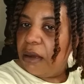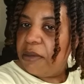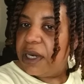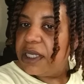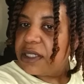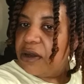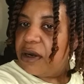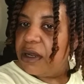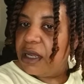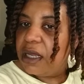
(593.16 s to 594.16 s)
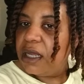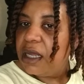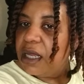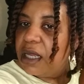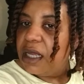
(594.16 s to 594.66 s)
But it's going to
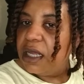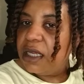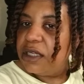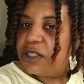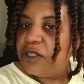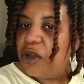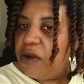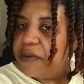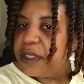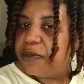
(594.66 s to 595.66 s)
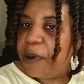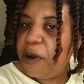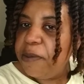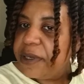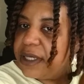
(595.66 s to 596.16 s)
serve its
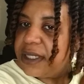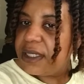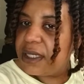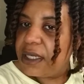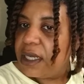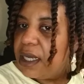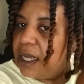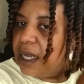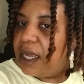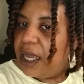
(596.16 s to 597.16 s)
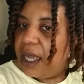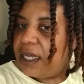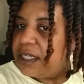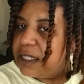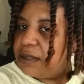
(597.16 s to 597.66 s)
purpose
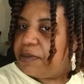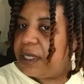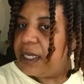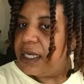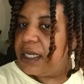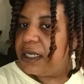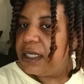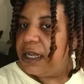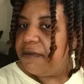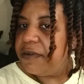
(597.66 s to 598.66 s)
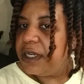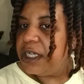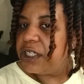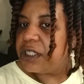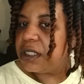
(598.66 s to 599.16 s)
and just be a little
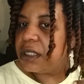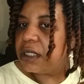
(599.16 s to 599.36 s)
definition.